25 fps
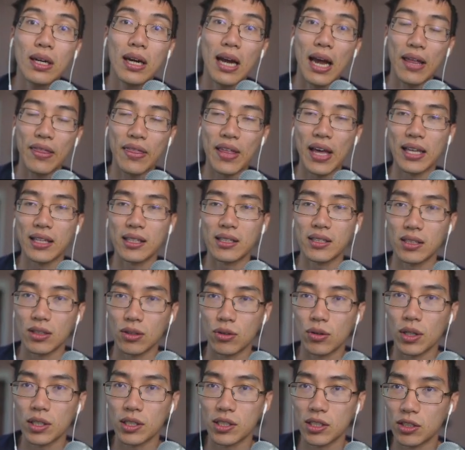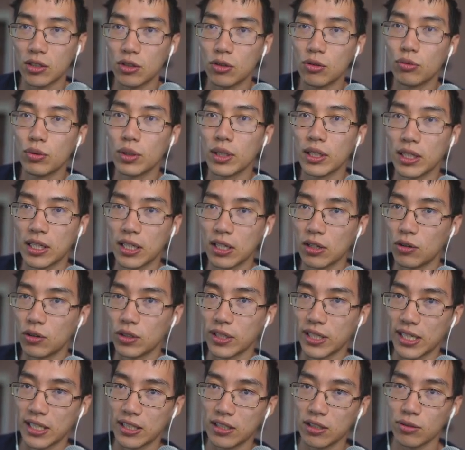And that's a question you really can
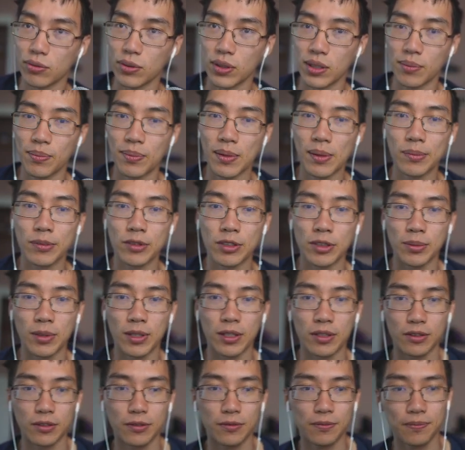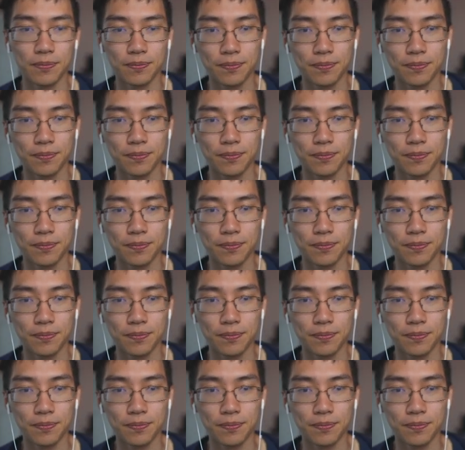only answer with a memory model.